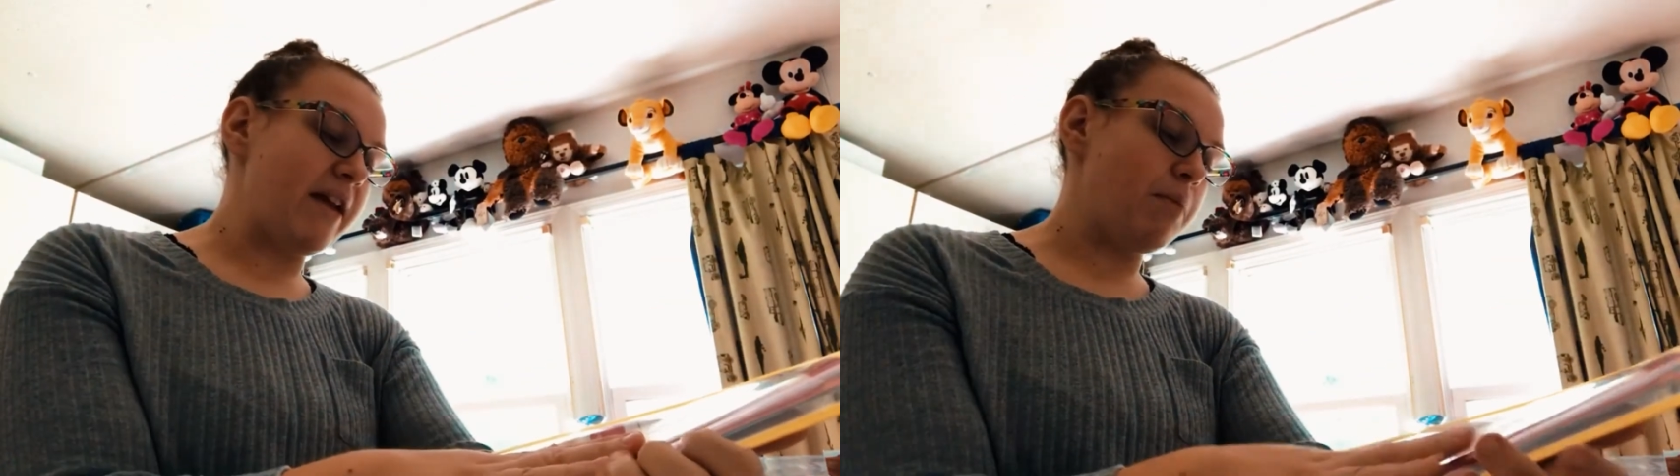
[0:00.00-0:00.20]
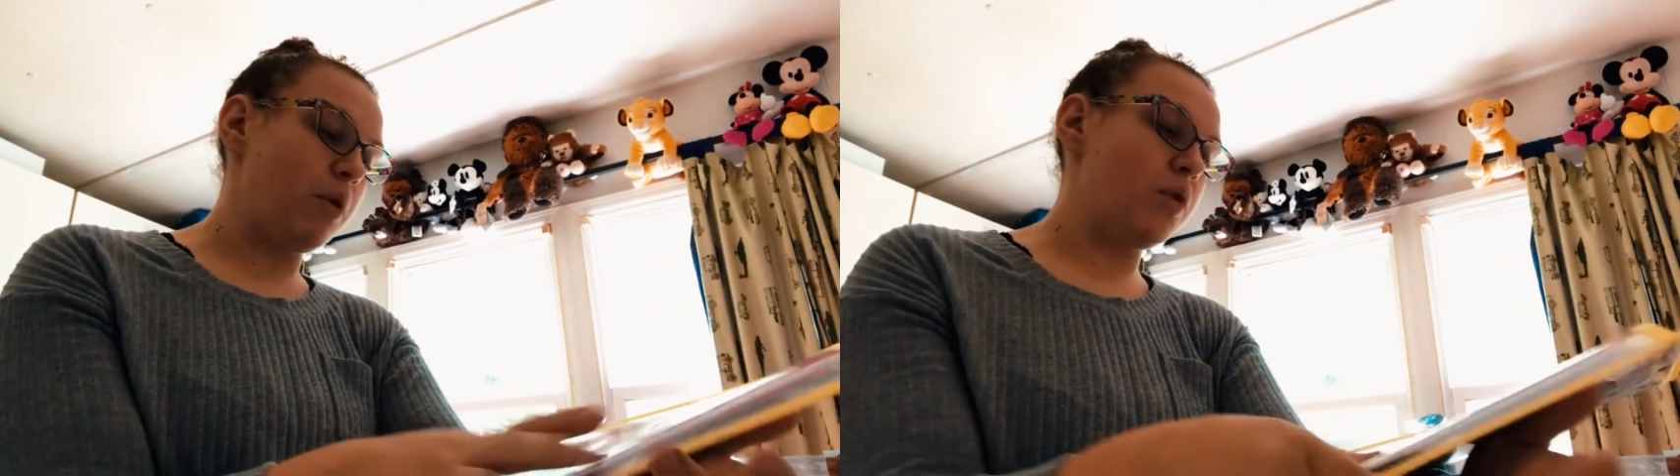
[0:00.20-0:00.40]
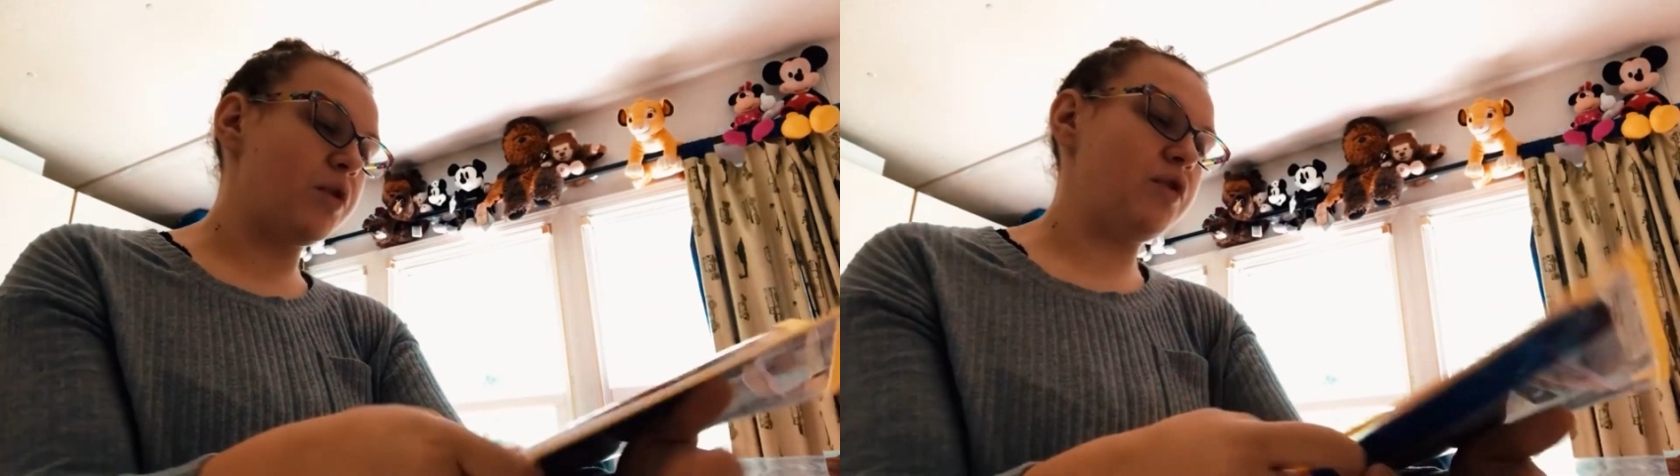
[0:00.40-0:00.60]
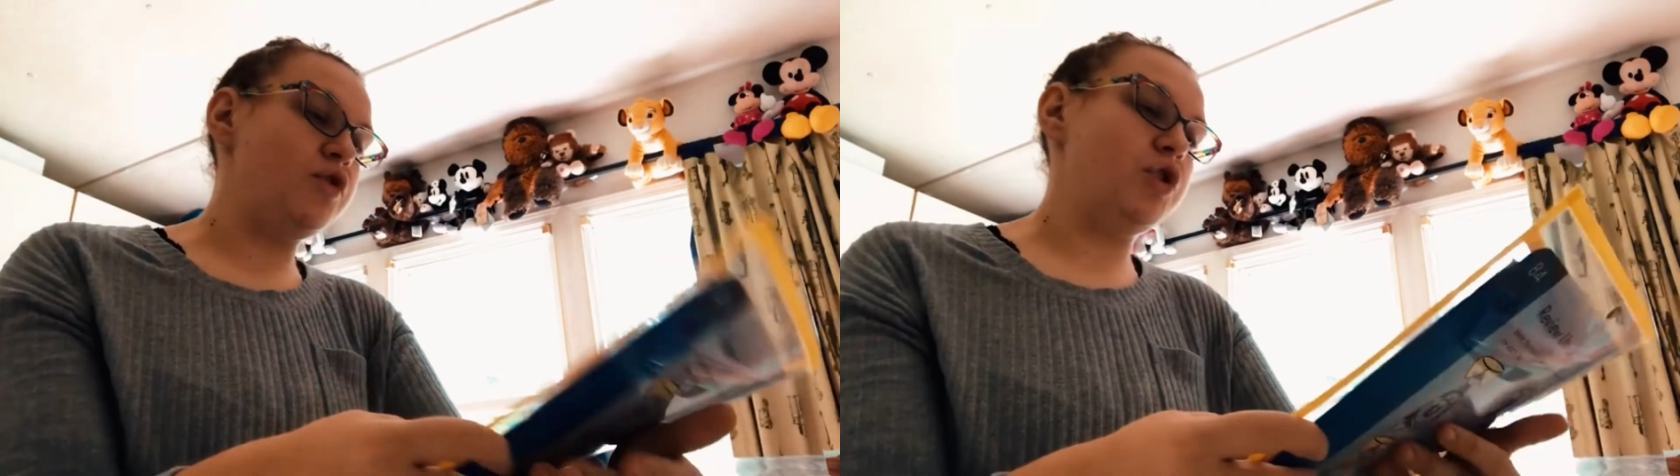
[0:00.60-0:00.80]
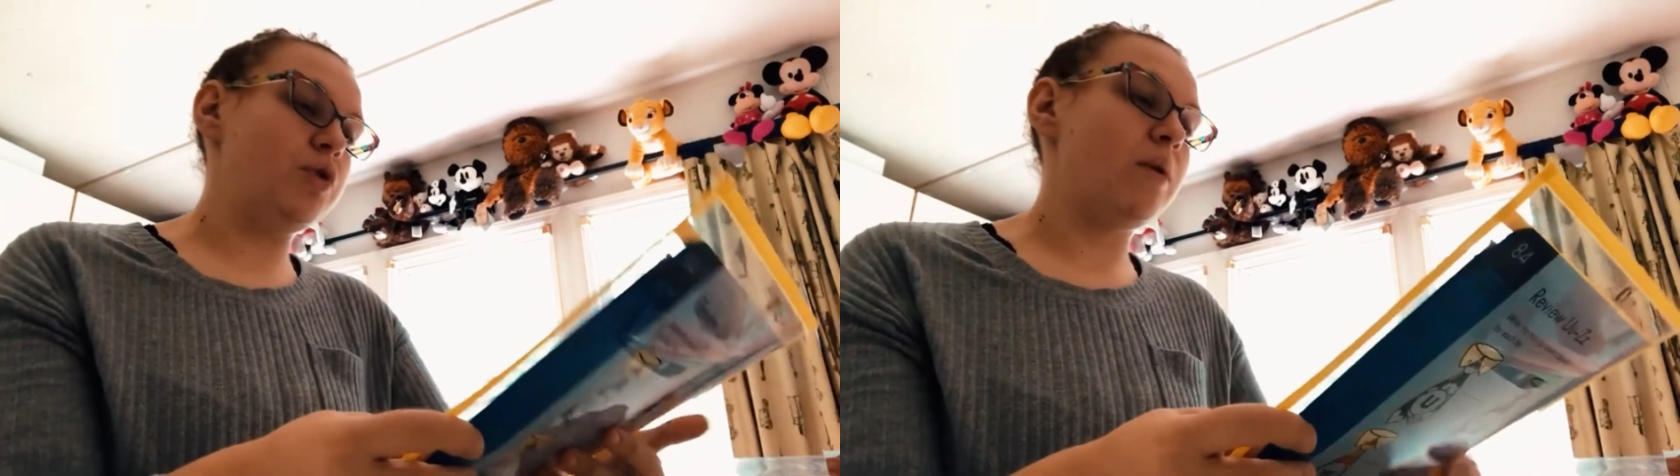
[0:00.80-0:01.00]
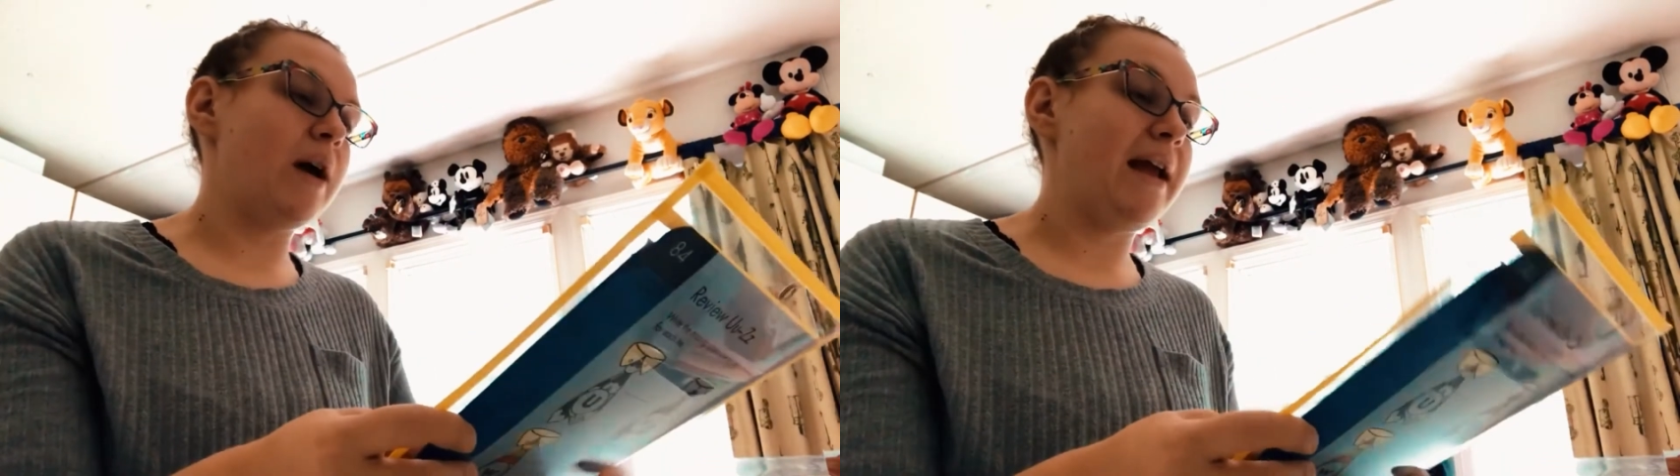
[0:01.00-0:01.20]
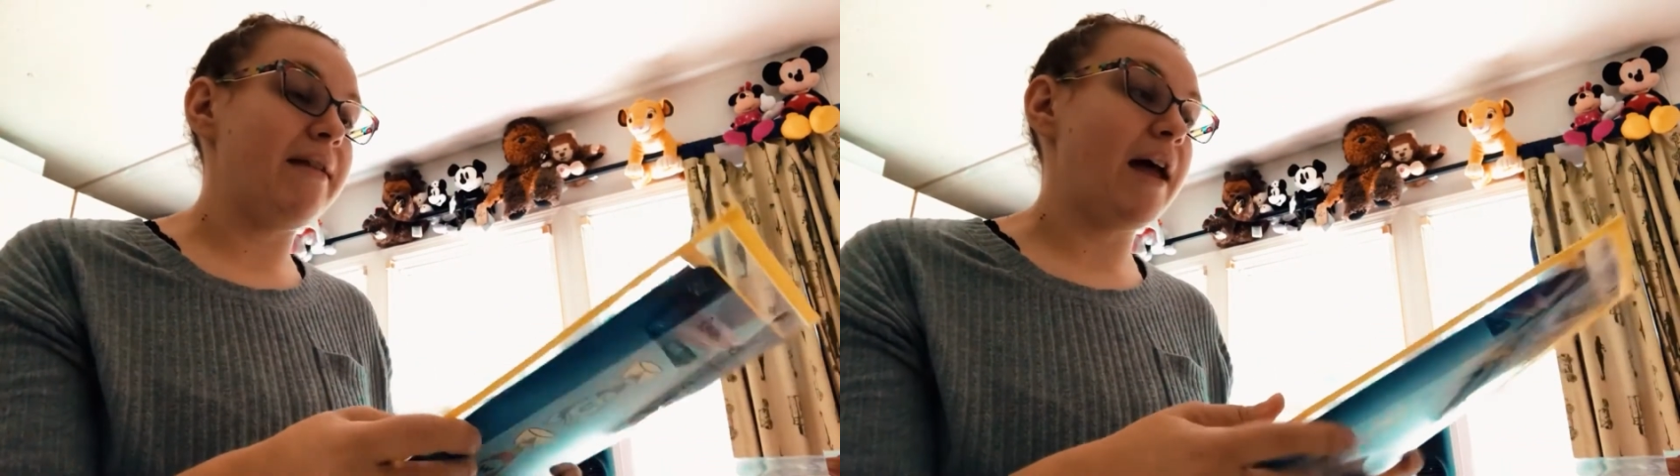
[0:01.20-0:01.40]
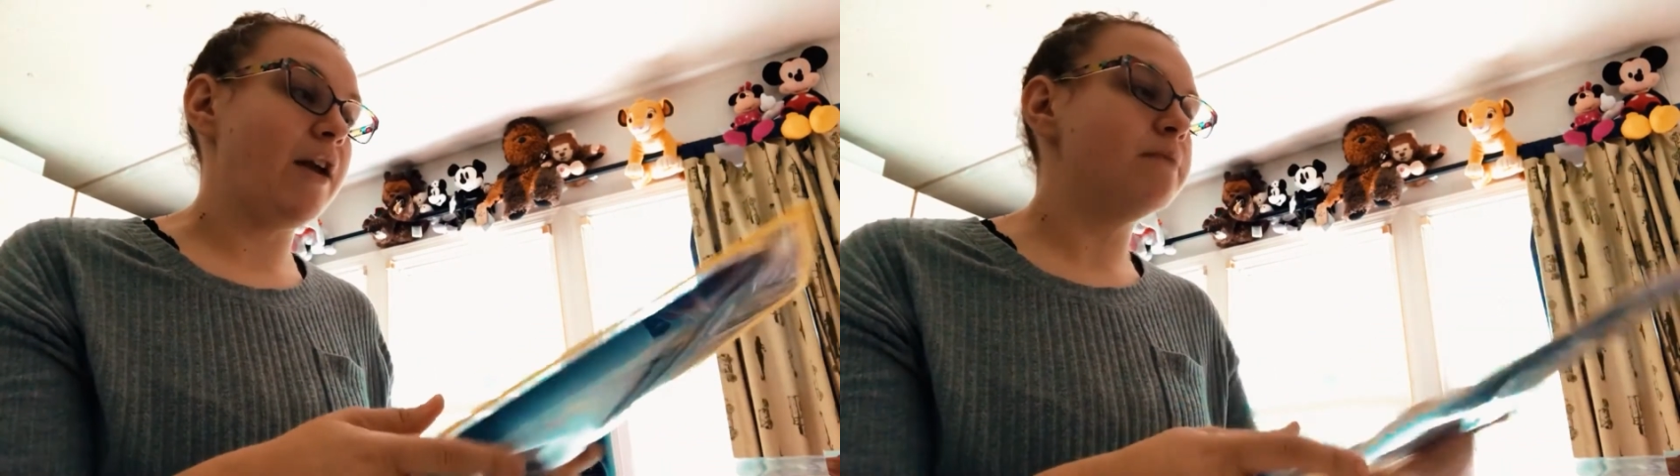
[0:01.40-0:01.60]
both do a
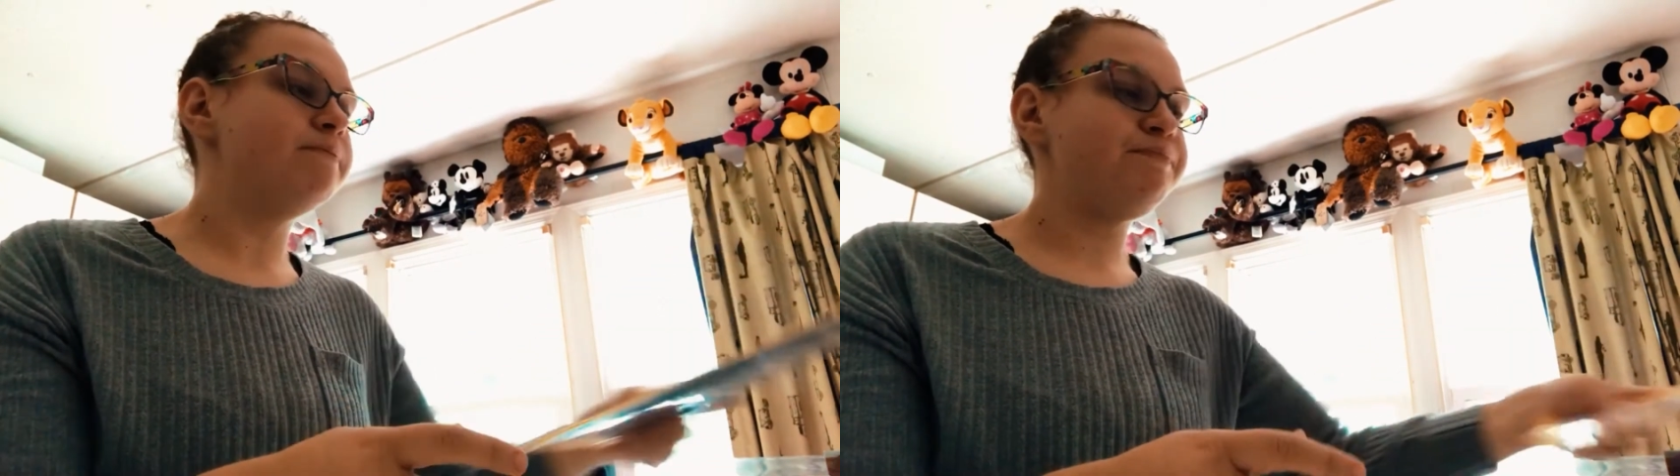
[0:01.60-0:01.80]
letter.